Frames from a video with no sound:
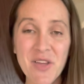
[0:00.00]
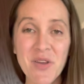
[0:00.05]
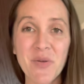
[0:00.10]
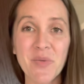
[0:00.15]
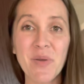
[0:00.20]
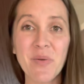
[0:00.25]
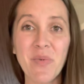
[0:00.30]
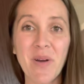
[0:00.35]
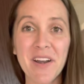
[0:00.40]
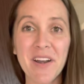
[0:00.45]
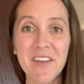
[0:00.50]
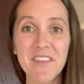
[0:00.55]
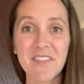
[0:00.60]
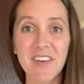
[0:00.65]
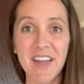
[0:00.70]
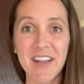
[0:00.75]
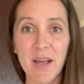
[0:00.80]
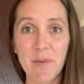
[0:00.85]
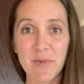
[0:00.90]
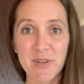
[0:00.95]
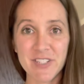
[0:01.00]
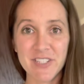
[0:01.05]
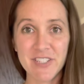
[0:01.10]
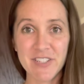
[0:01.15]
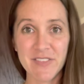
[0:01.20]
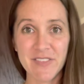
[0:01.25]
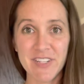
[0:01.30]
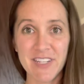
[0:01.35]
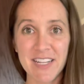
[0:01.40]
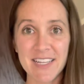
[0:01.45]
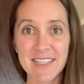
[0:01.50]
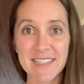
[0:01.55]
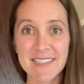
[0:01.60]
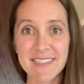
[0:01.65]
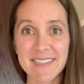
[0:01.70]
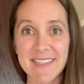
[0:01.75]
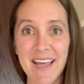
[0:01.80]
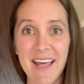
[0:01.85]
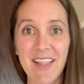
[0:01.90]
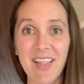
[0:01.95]
We want to find opportunities
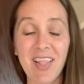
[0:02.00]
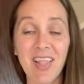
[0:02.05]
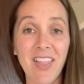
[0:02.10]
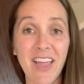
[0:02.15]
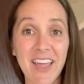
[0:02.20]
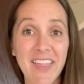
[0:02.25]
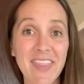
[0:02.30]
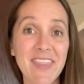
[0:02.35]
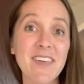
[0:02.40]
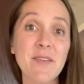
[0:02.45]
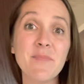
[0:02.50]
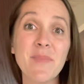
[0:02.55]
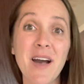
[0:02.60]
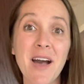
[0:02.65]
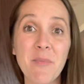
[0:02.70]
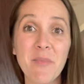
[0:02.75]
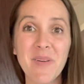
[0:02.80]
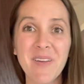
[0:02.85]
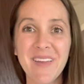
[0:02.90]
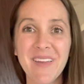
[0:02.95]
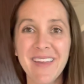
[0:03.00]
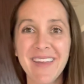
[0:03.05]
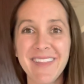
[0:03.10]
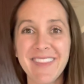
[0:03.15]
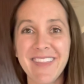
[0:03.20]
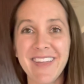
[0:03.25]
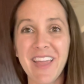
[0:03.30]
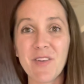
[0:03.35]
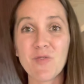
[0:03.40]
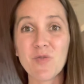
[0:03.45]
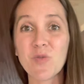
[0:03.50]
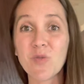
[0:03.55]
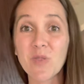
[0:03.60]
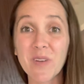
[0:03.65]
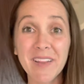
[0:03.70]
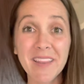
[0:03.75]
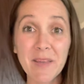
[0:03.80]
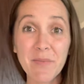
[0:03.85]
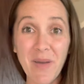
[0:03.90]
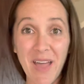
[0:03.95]
that light them up, they get
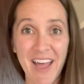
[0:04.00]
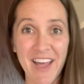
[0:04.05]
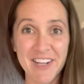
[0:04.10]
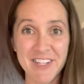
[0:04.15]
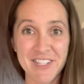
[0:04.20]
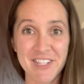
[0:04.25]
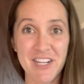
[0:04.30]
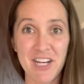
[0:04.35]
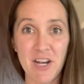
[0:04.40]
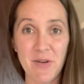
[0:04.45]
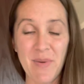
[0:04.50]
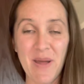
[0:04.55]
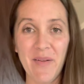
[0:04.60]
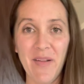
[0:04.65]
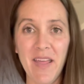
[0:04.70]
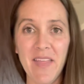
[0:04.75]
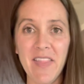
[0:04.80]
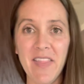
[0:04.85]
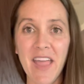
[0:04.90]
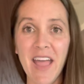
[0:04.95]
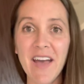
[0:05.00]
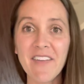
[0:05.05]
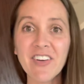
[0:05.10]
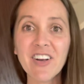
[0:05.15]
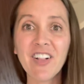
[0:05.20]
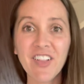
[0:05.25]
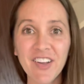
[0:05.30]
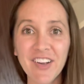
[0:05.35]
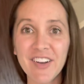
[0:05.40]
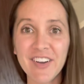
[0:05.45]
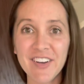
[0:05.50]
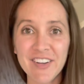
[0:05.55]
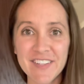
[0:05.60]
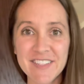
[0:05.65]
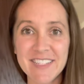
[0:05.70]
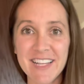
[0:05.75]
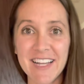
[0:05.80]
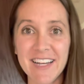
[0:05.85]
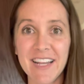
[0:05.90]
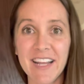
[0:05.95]
really passionate about, and they have a clear
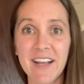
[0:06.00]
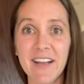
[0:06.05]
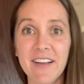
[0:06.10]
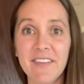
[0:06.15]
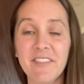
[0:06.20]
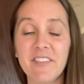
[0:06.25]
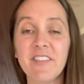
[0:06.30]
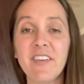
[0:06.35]
understanding of